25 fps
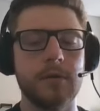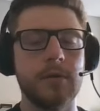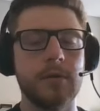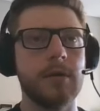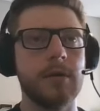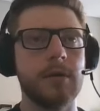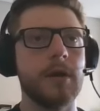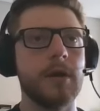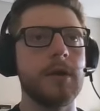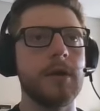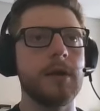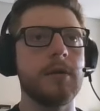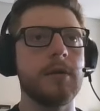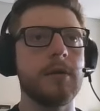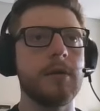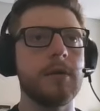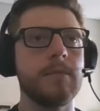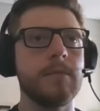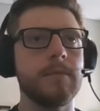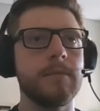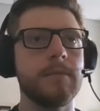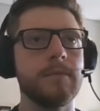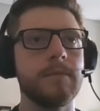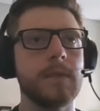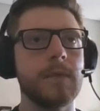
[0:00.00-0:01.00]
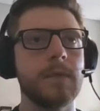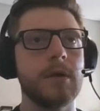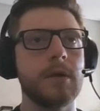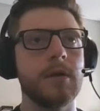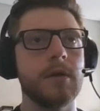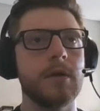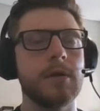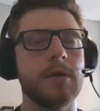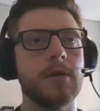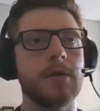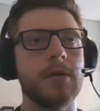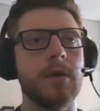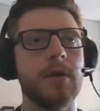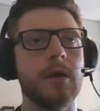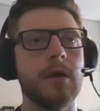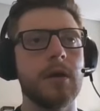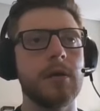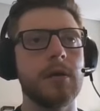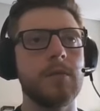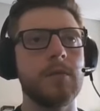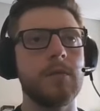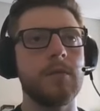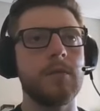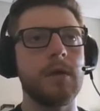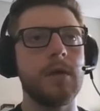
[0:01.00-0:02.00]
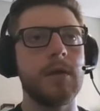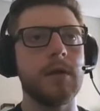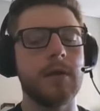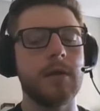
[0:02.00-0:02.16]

item dot, we are